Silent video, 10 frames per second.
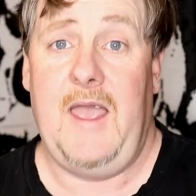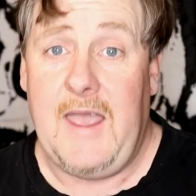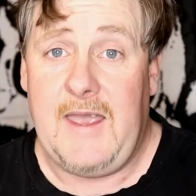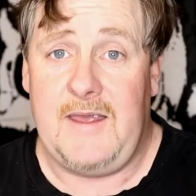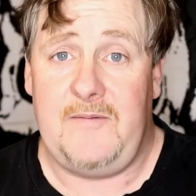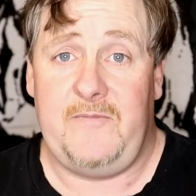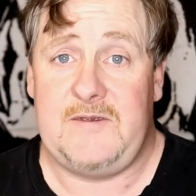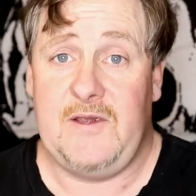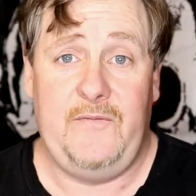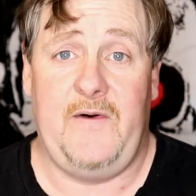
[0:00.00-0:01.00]
And
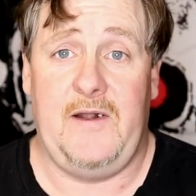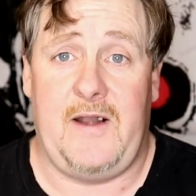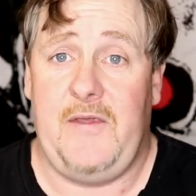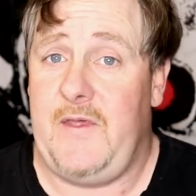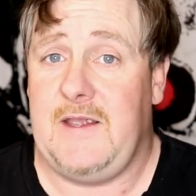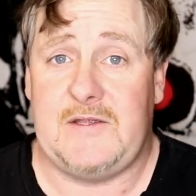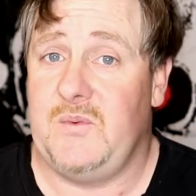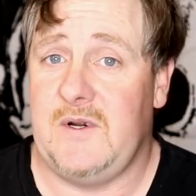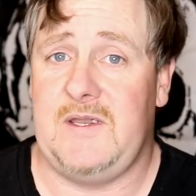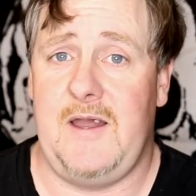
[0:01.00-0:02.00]
so far, I think it's
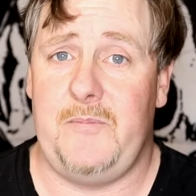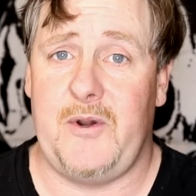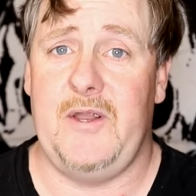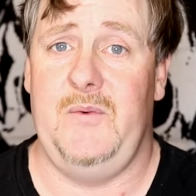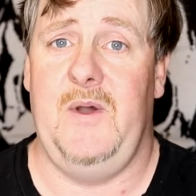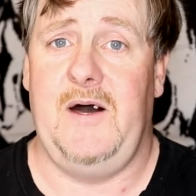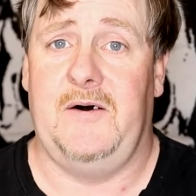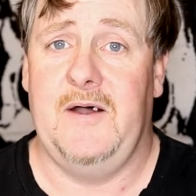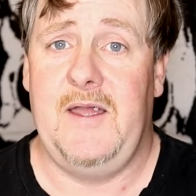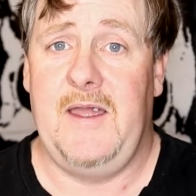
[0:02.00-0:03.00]
worked out pretty well.